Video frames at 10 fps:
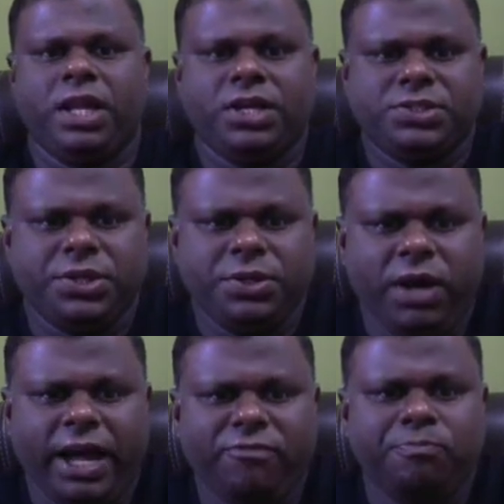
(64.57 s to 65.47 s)
so you
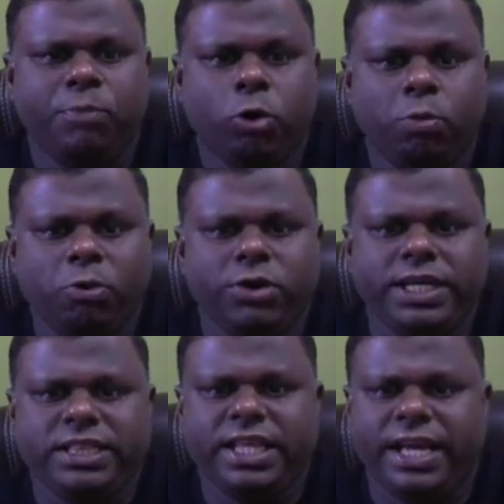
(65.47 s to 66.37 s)
have
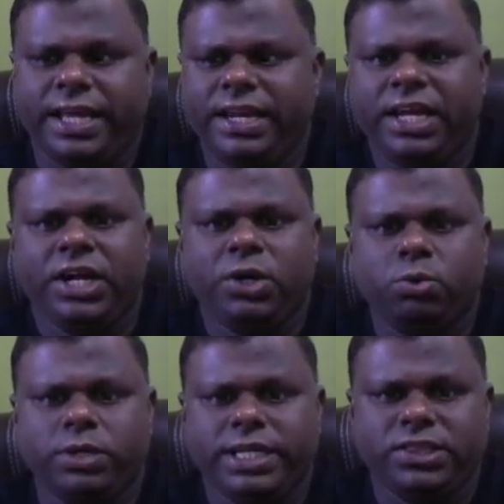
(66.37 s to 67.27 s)
bromoethane
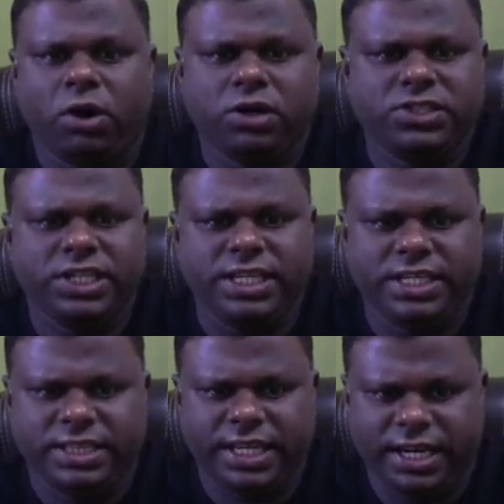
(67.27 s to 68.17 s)
to
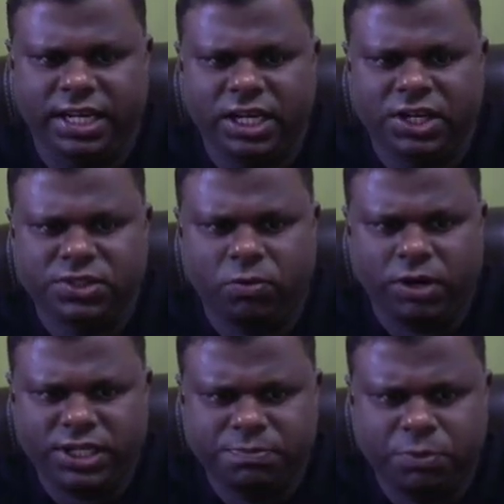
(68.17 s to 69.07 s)
ethoxyethane. So
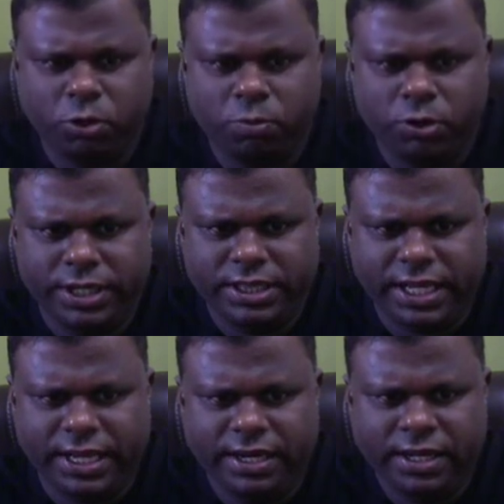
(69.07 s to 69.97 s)
what is
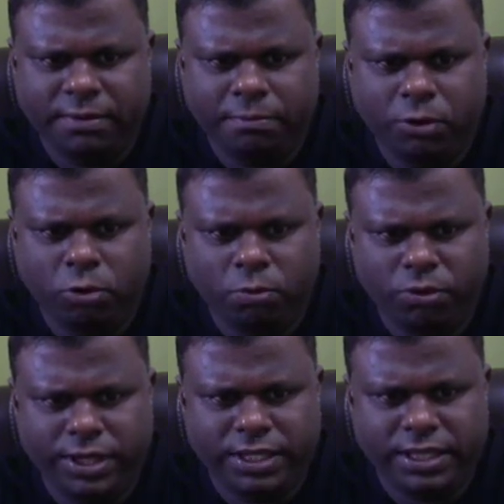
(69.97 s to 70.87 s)
bromoethane?
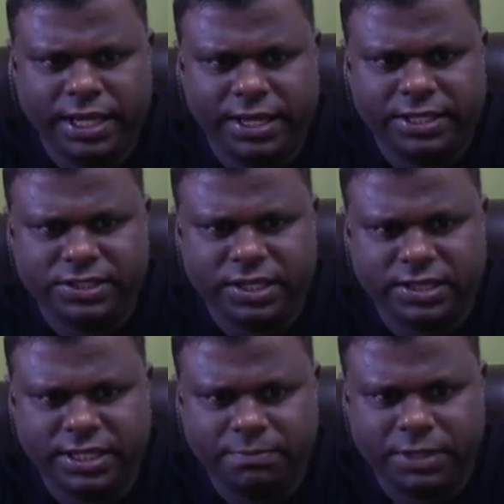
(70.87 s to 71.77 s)
Bromoethane is
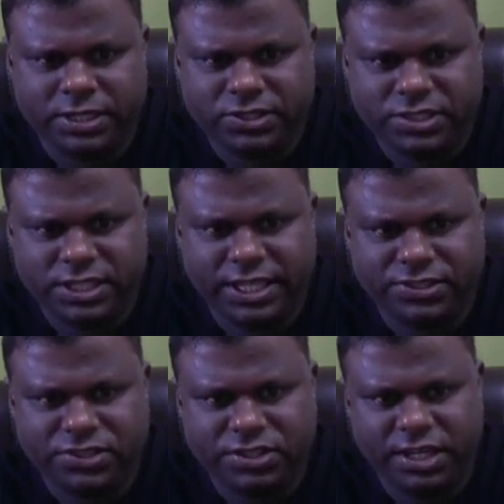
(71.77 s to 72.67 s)
nothing but
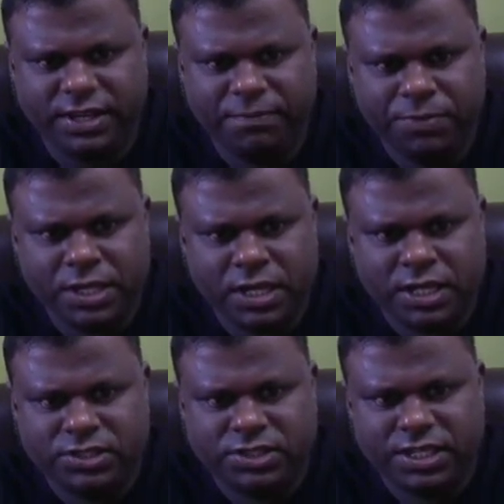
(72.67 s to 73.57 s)
CH3,
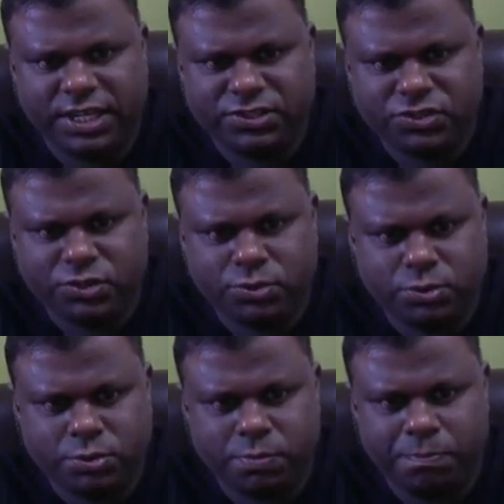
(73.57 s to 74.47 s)

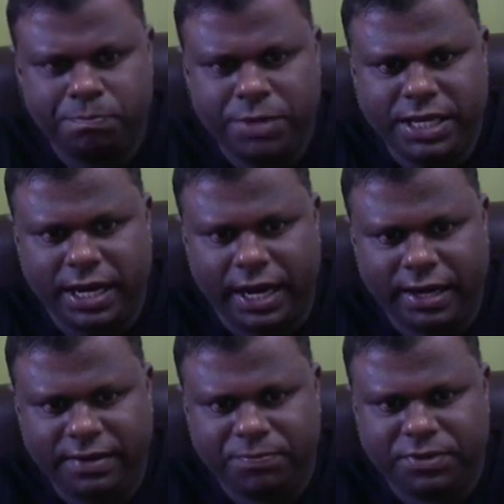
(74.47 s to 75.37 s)
CH2,
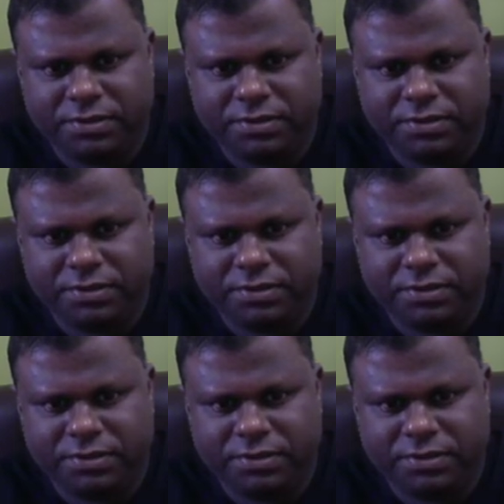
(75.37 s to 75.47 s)
Br,